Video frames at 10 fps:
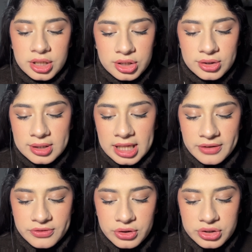You
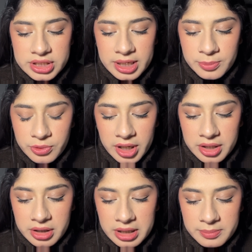left your
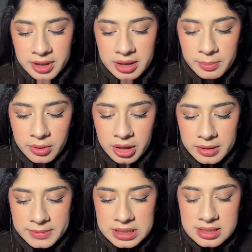typewriter at my
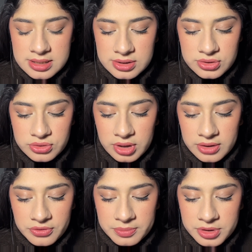apartment, straight
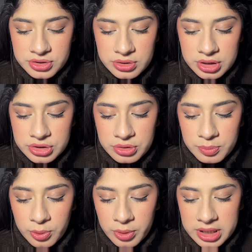from the Tortured
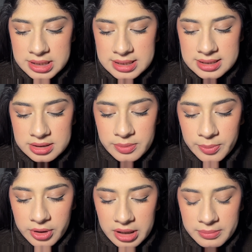Poets
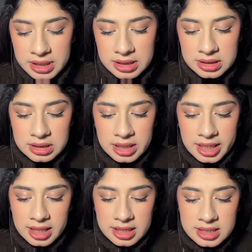Department.
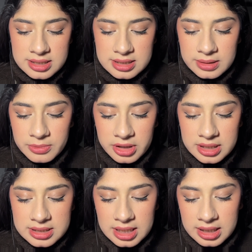I think some
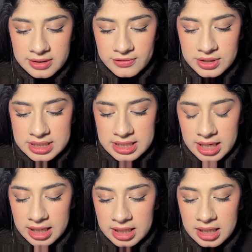things I never
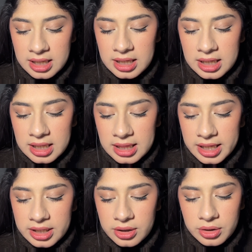say,
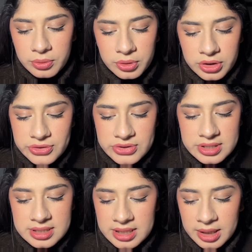like who
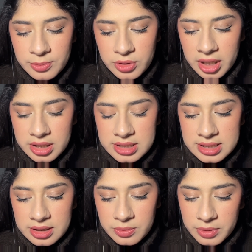uses typewriters
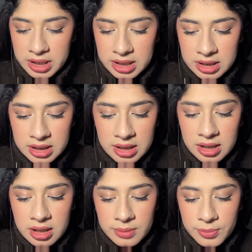anyway,
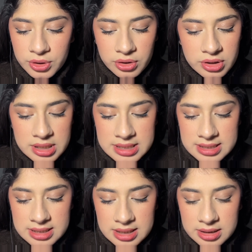but you're
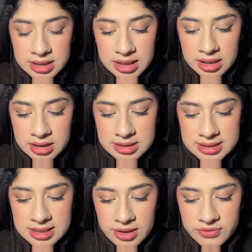in
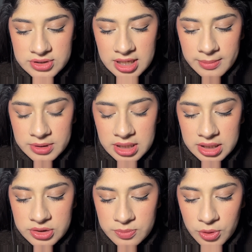
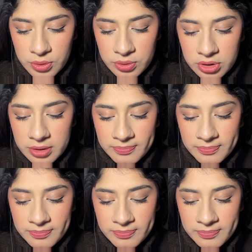self-sabotage mode,